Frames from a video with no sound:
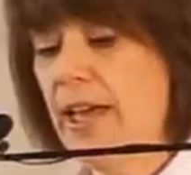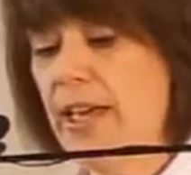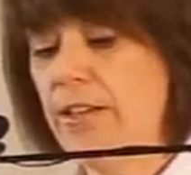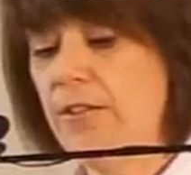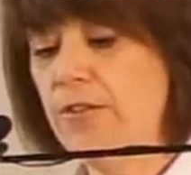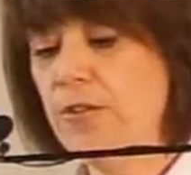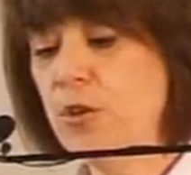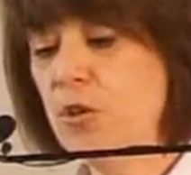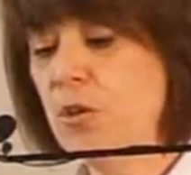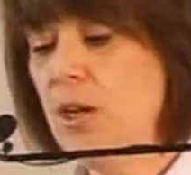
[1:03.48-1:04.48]
and
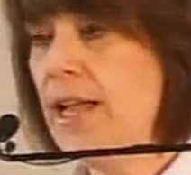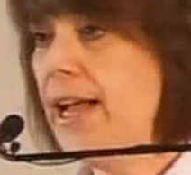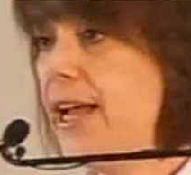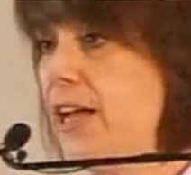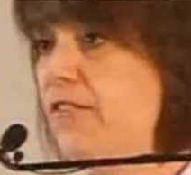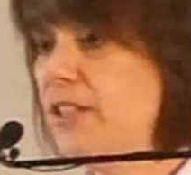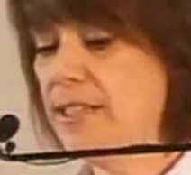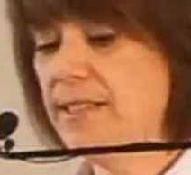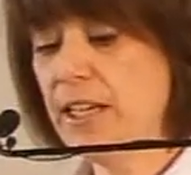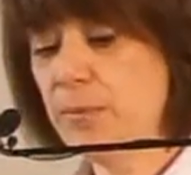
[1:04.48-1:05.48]
for
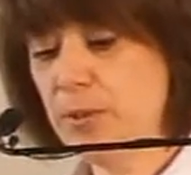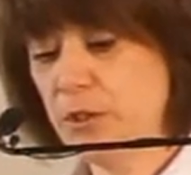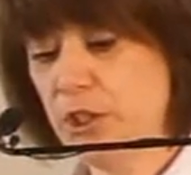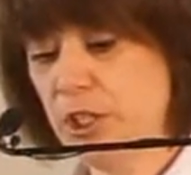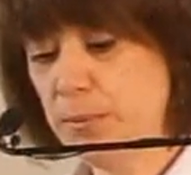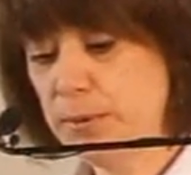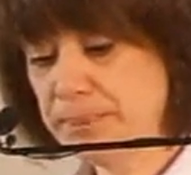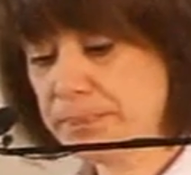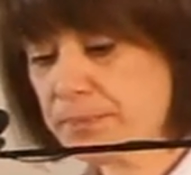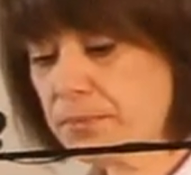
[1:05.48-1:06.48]
discipleship
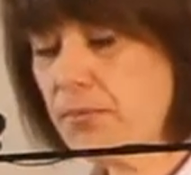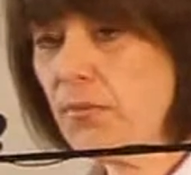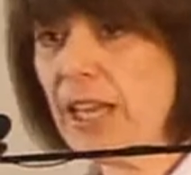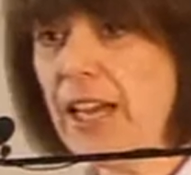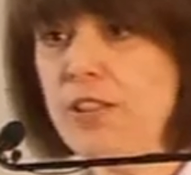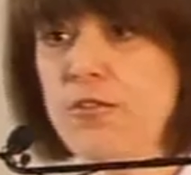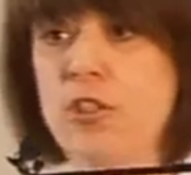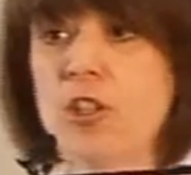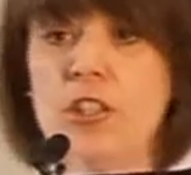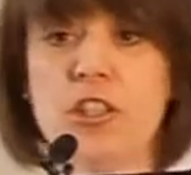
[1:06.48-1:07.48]
and
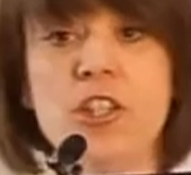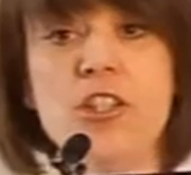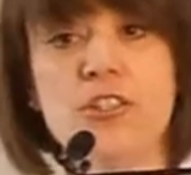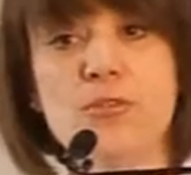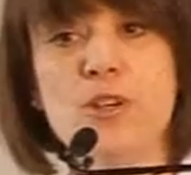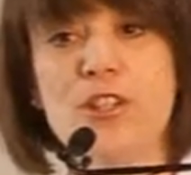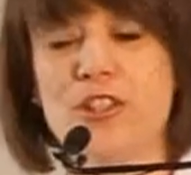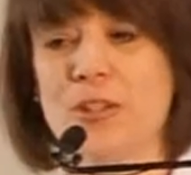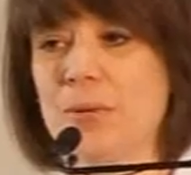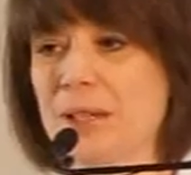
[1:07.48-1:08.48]
for alternative
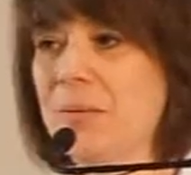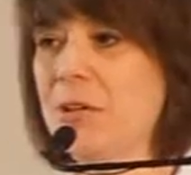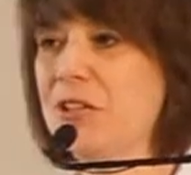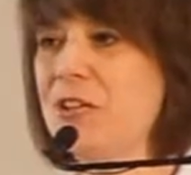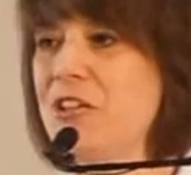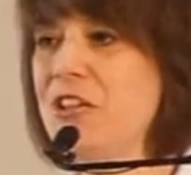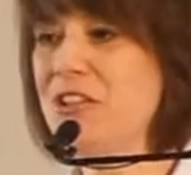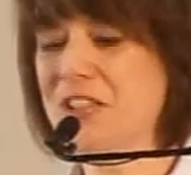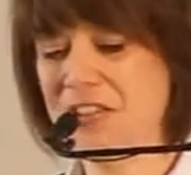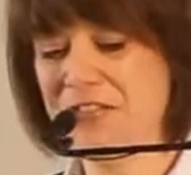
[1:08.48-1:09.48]
worship. It was
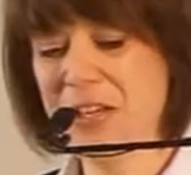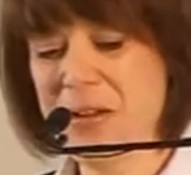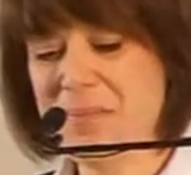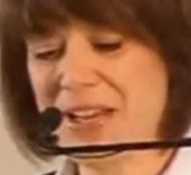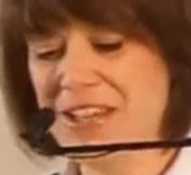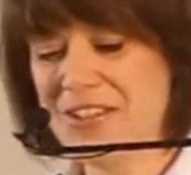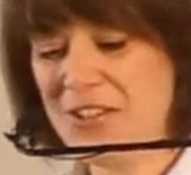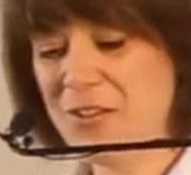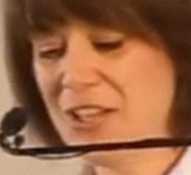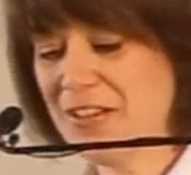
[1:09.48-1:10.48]
alternative back in
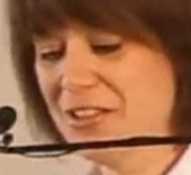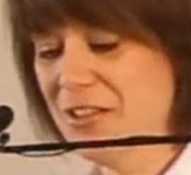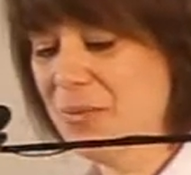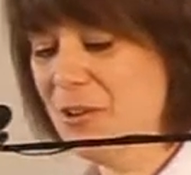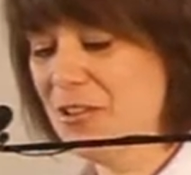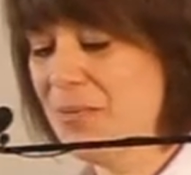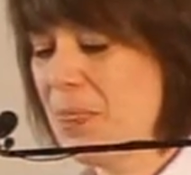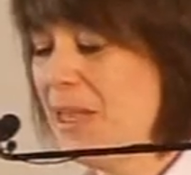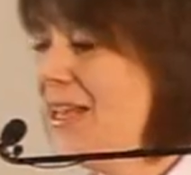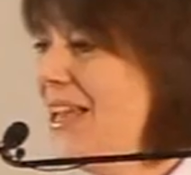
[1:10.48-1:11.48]
2001.
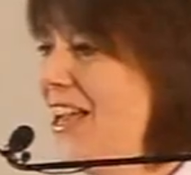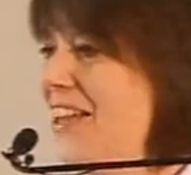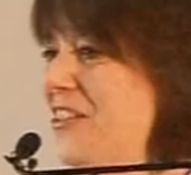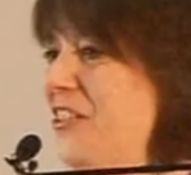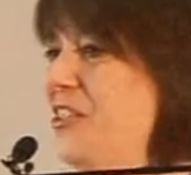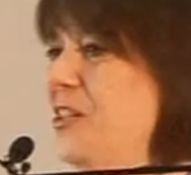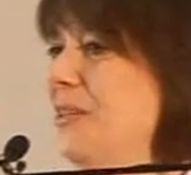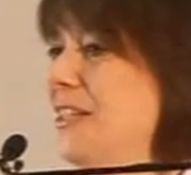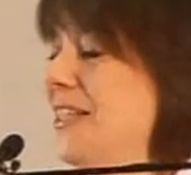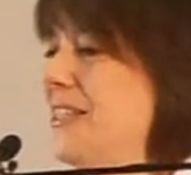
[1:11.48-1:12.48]
And
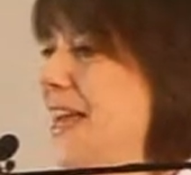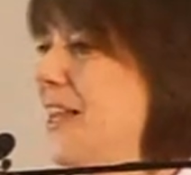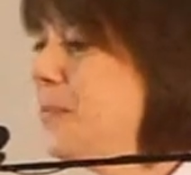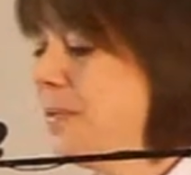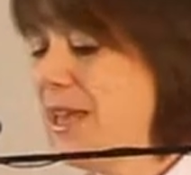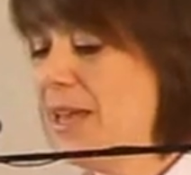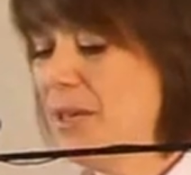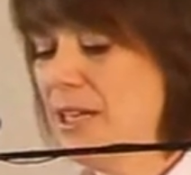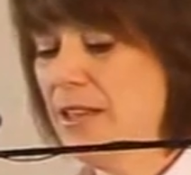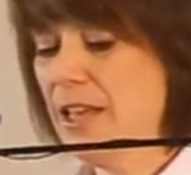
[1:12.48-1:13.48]
ultimately to help them
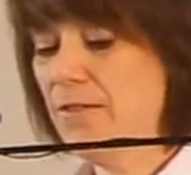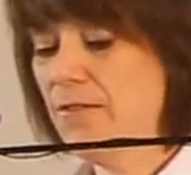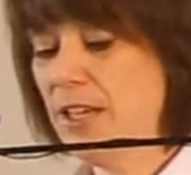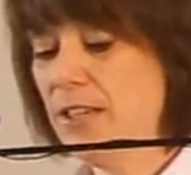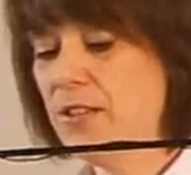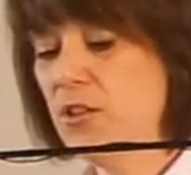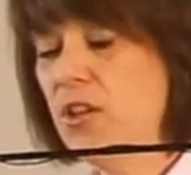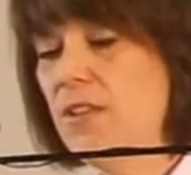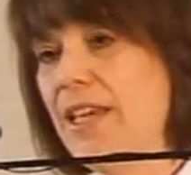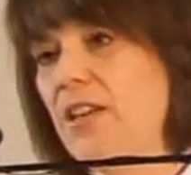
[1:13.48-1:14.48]
in their faith so
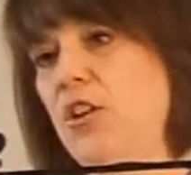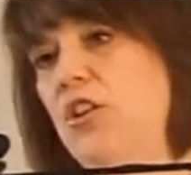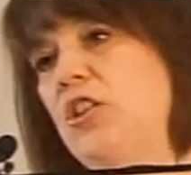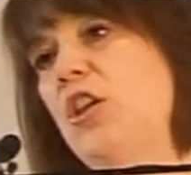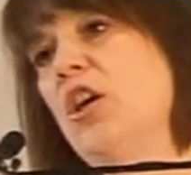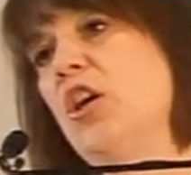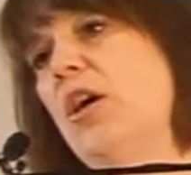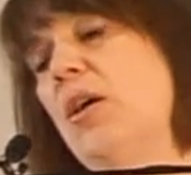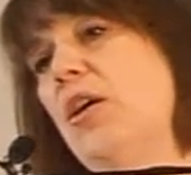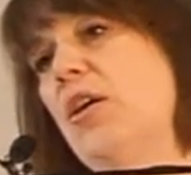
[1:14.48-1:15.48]
that
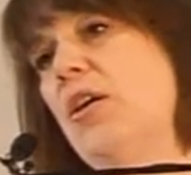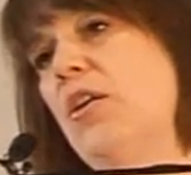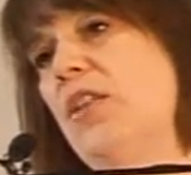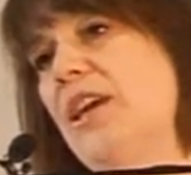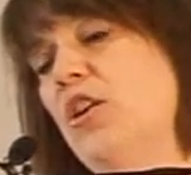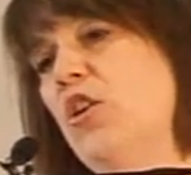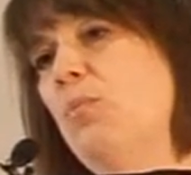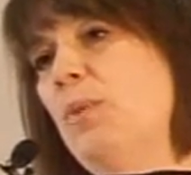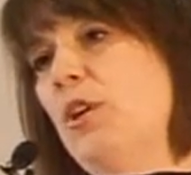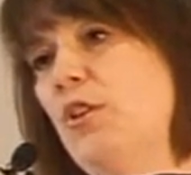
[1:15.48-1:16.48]
they
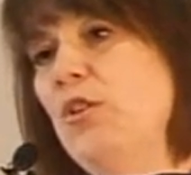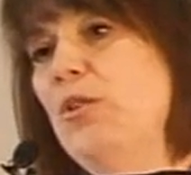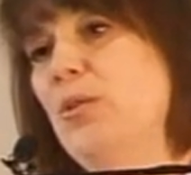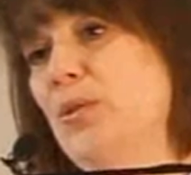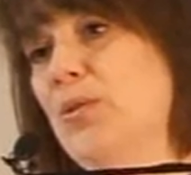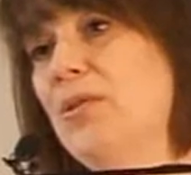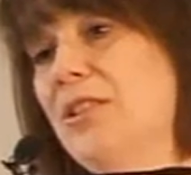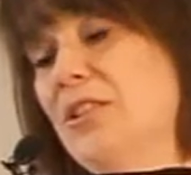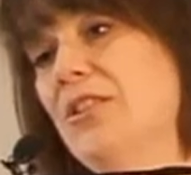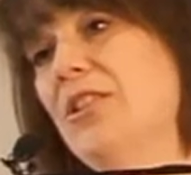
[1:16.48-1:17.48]
could be
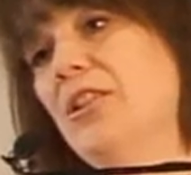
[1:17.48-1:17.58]
used